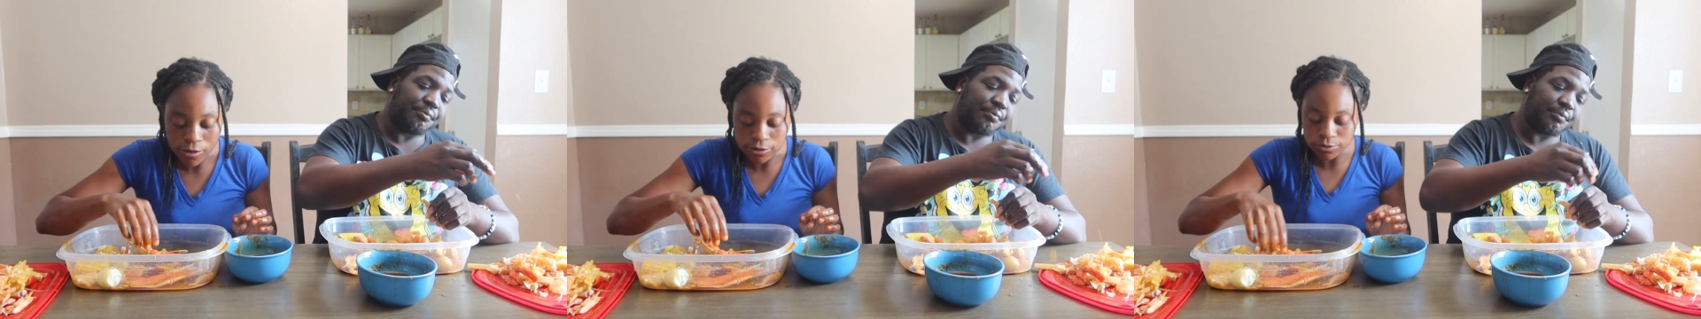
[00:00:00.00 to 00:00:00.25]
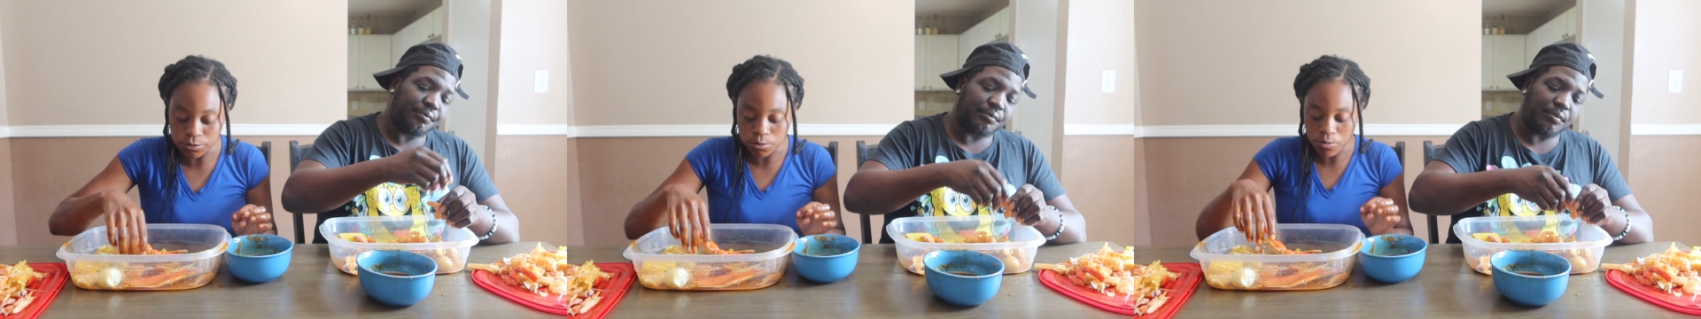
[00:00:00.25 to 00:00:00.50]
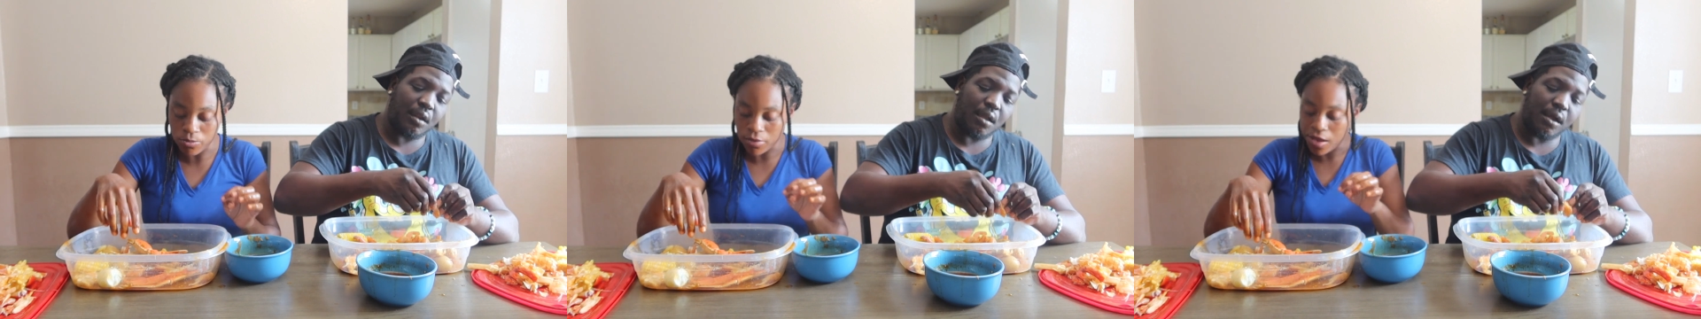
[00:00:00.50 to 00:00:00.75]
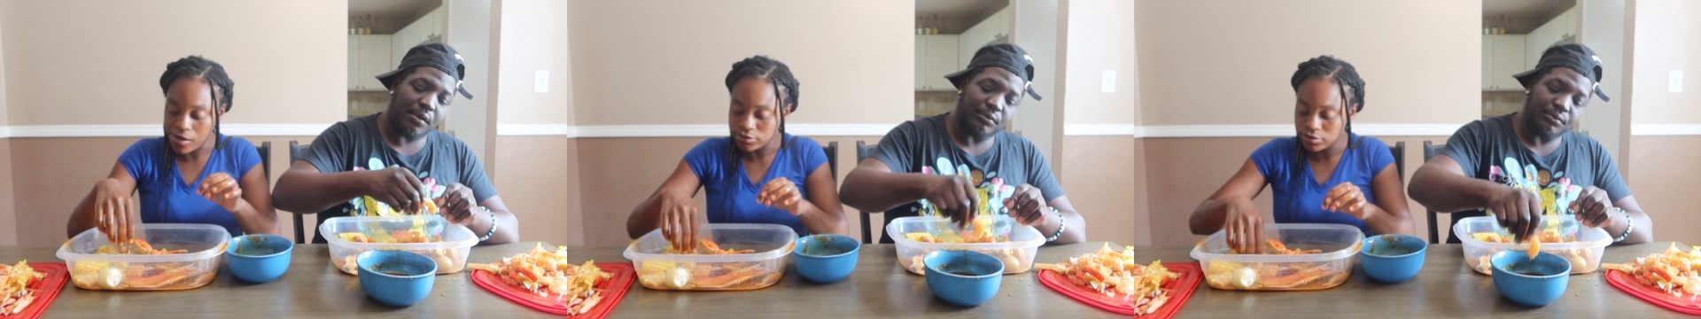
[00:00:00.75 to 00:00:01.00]

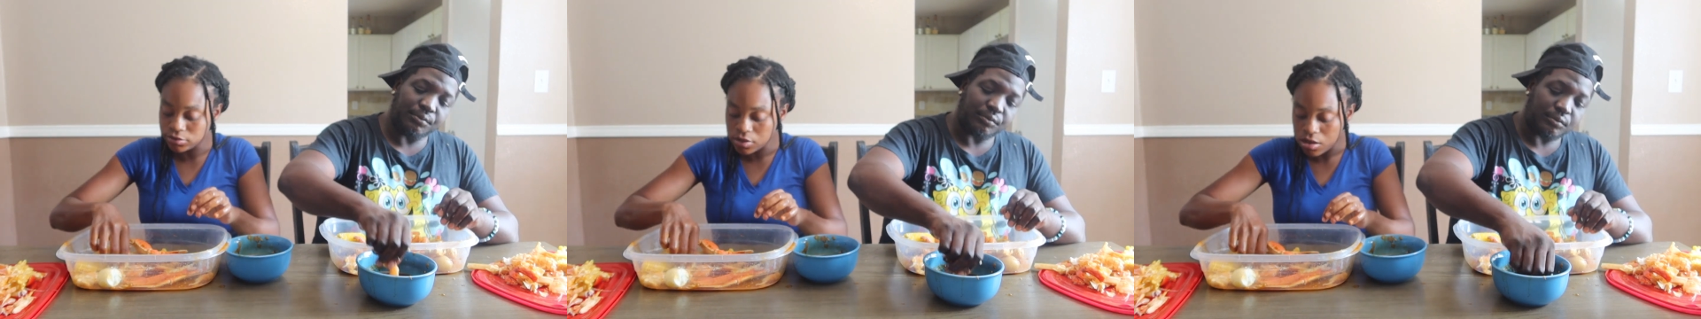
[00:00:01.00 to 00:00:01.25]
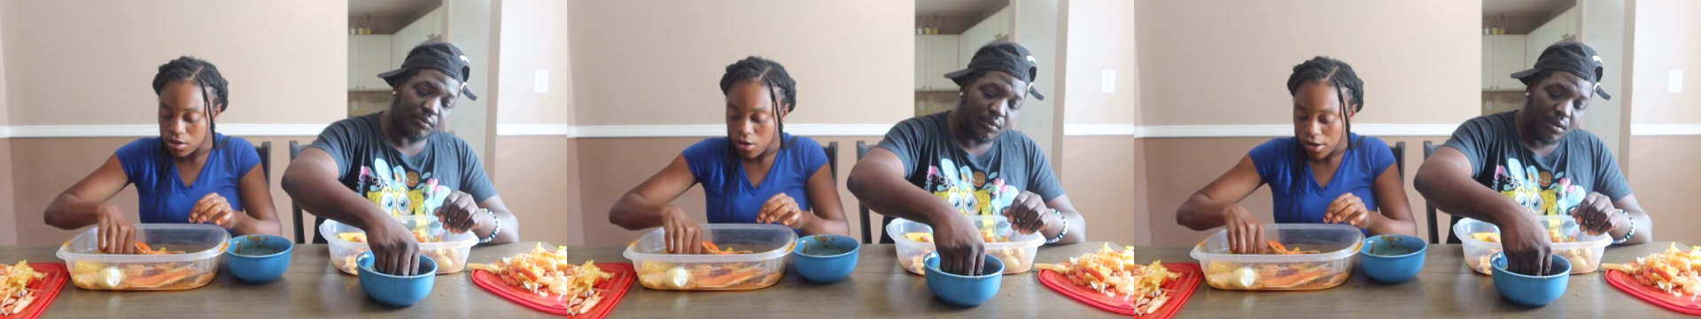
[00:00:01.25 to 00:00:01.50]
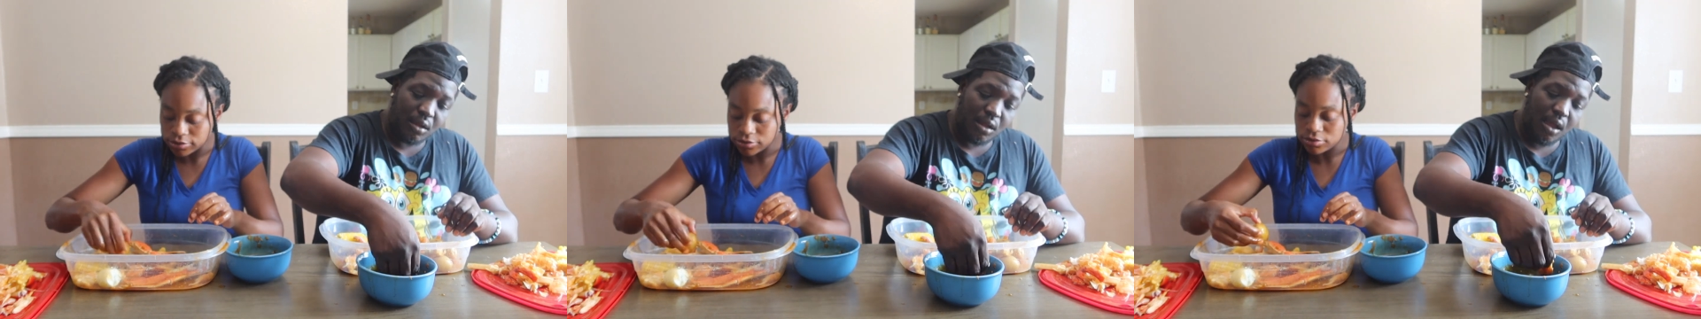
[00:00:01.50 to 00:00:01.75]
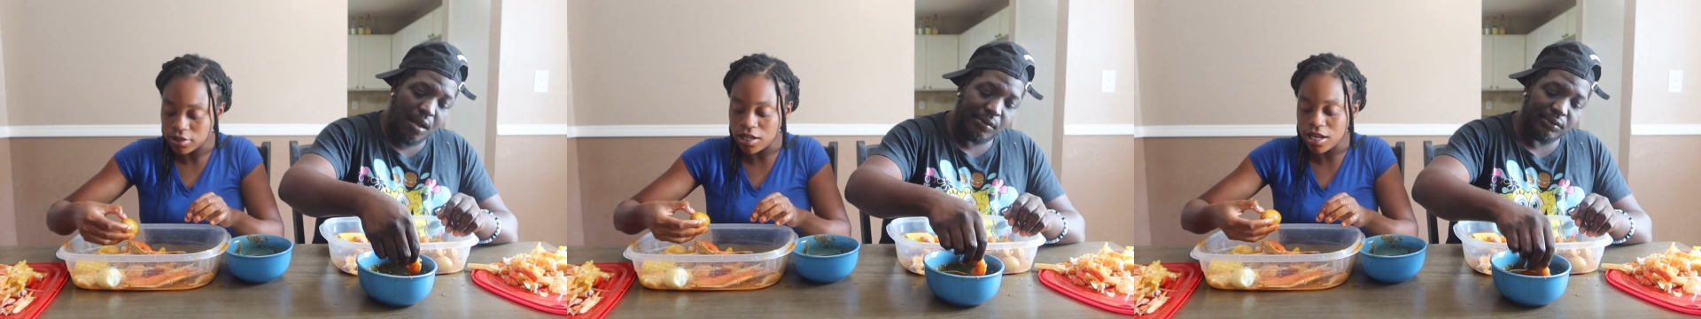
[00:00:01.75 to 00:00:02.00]

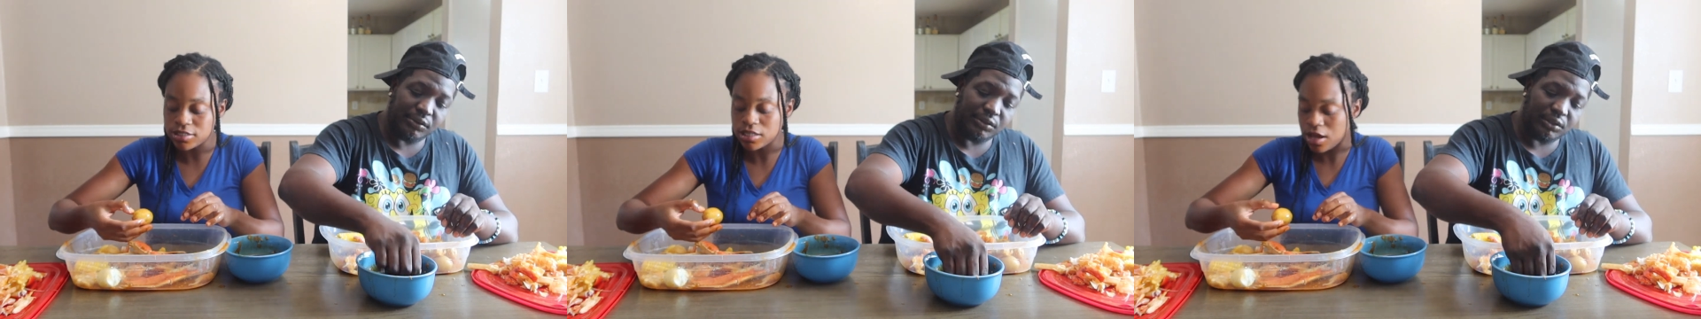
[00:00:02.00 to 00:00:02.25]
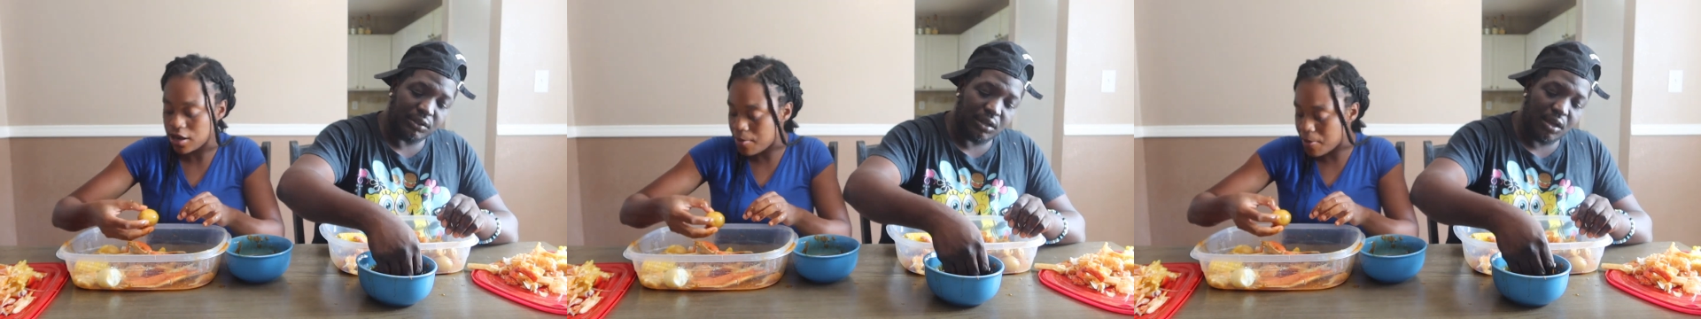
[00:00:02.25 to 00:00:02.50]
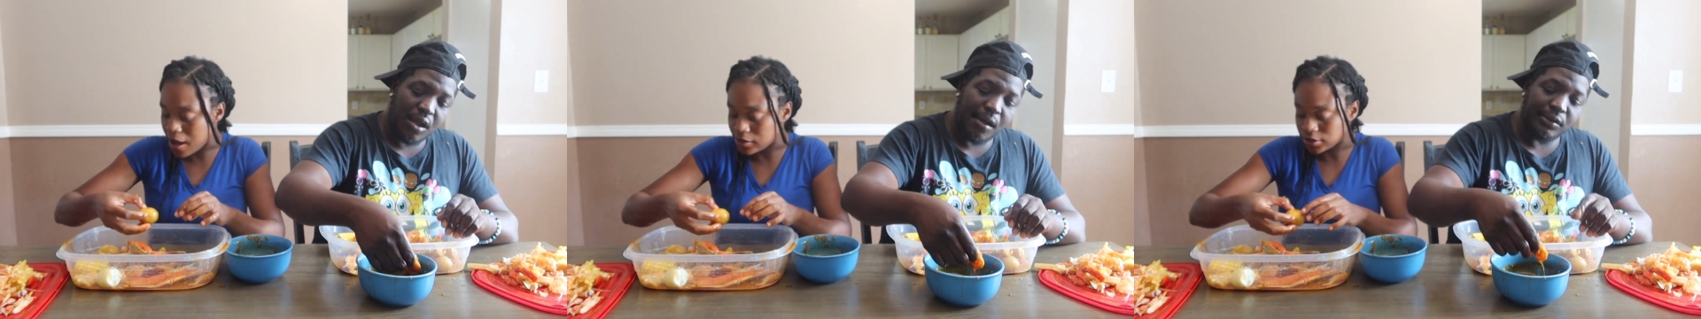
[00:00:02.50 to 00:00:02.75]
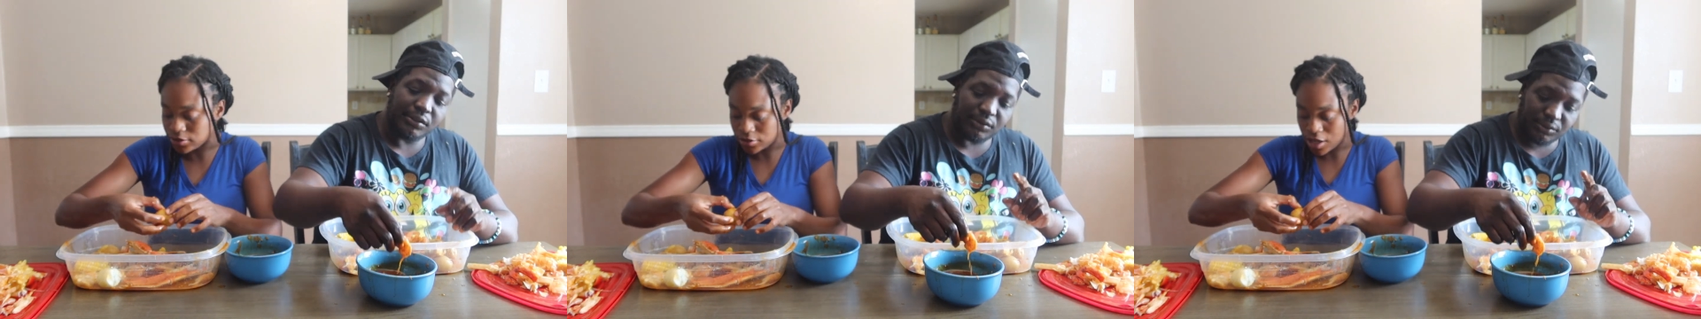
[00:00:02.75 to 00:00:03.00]
Speaker 1: Mm-hmm. And that's all that
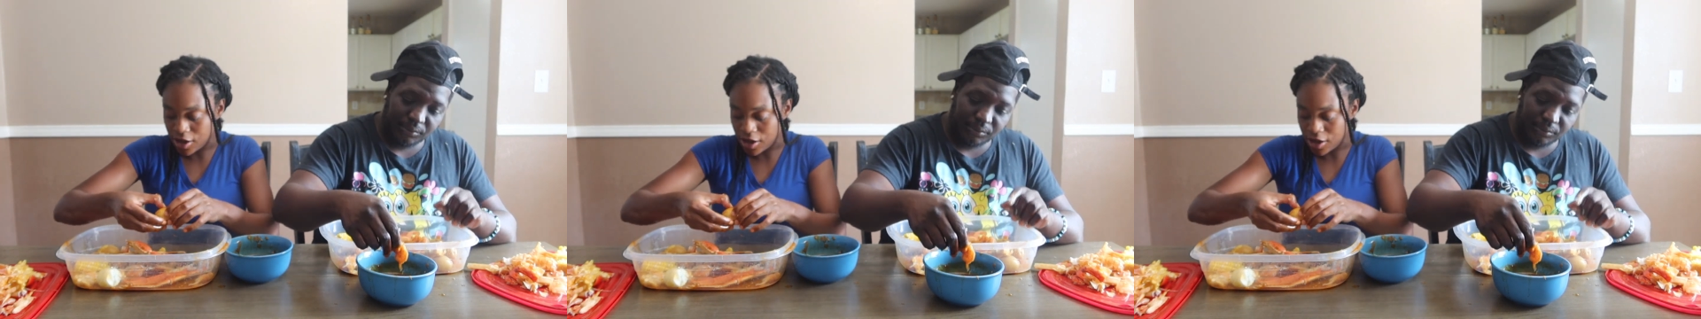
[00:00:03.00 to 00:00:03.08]
matters.